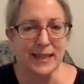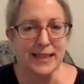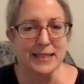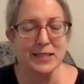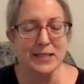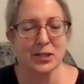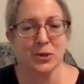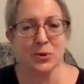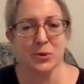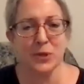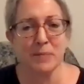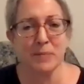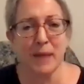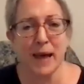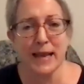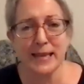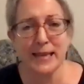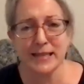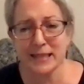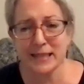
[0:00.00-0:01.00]
So the
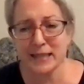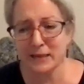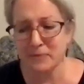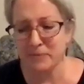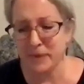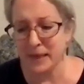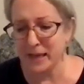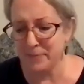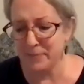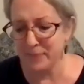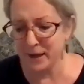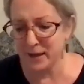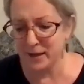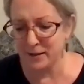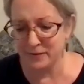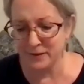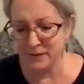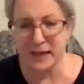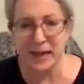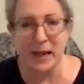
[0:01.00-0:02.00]
mind can be a bit of
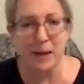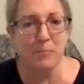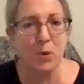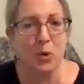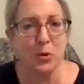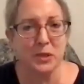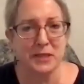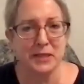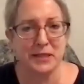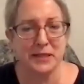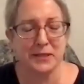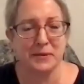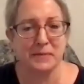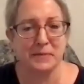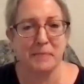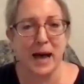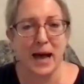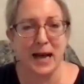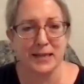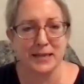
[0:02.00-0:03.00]
like a monster
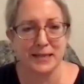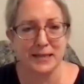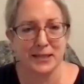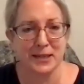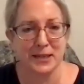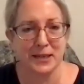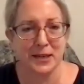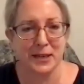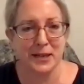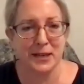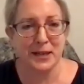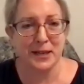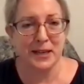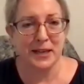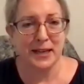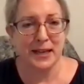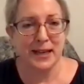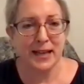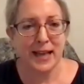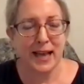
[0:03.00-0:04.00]
master.
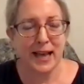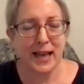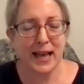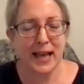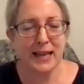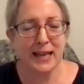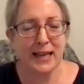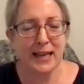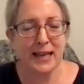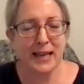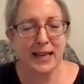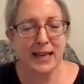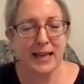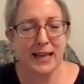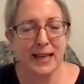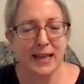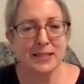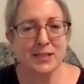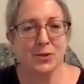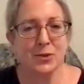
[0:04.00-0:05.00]
And
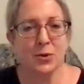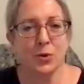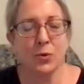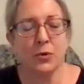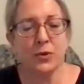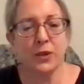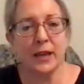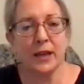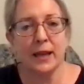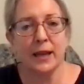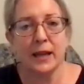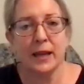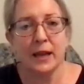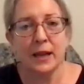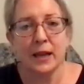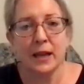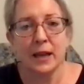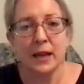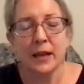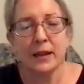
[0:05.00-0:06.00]
so the
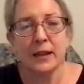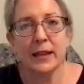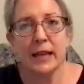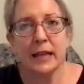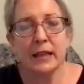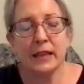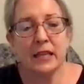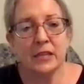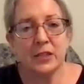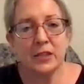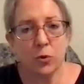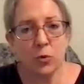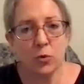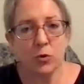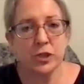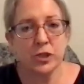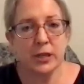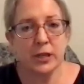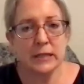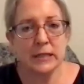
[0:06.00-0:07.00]

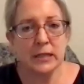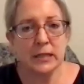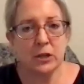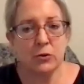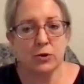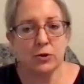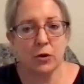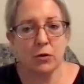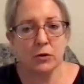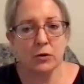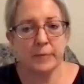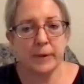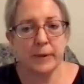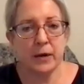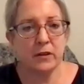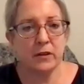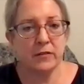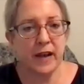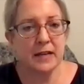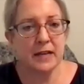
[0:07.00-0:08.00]
doshas that you talked
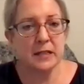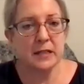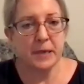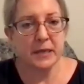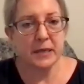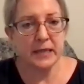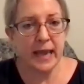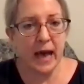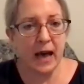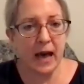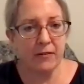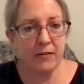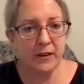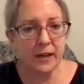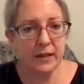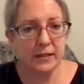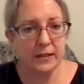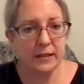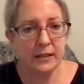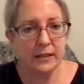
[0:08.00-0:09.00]
about, the Vata Pitta
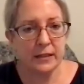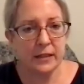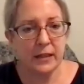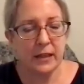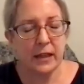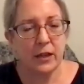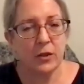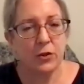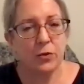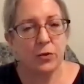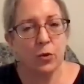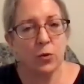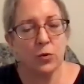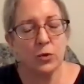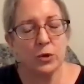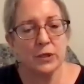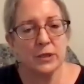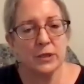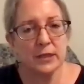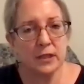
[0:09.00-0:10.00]
Kapha,
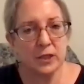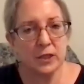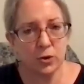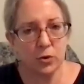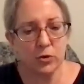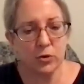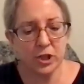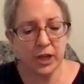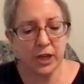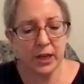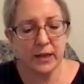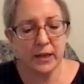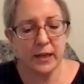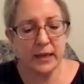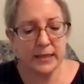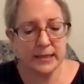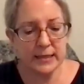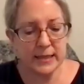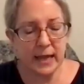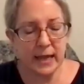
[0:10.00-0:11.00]
the dosha
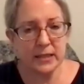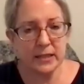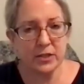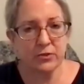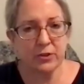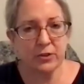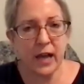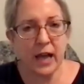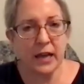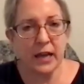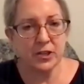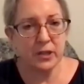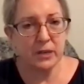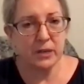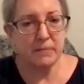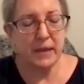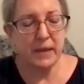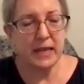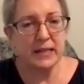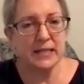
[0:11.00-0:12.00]
in Sanskrit
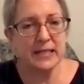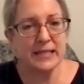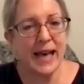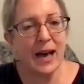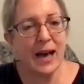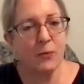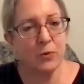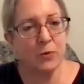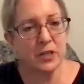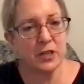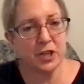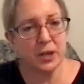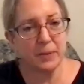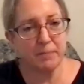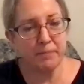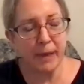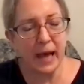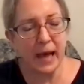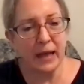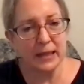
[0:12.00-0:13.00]
actually means that which
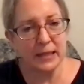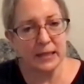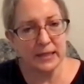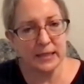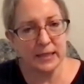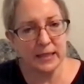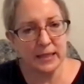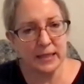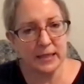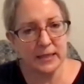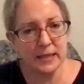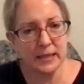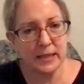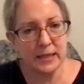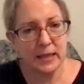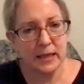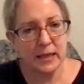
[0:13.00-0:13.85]
imbalances.